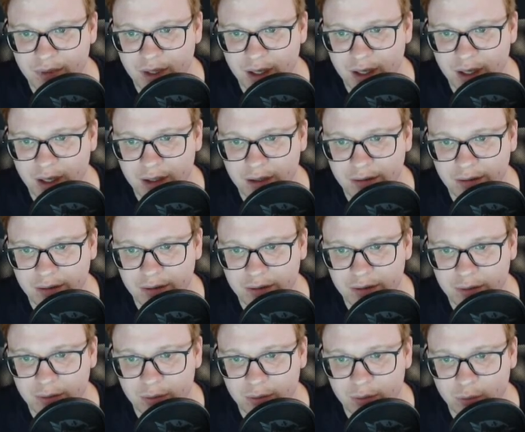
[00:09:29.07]

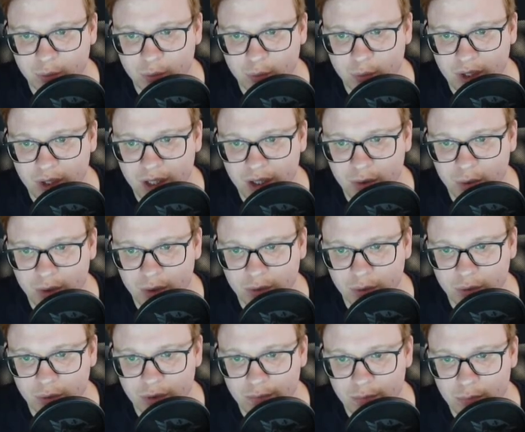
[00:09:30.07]
and we
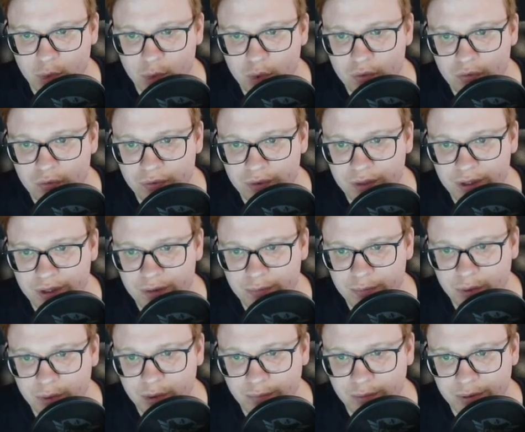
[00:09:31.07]
will remove the
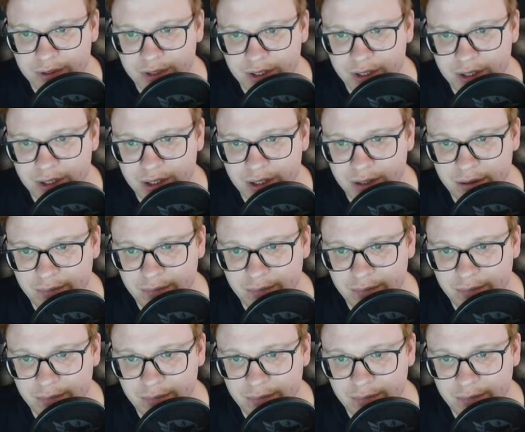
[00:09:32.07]
property.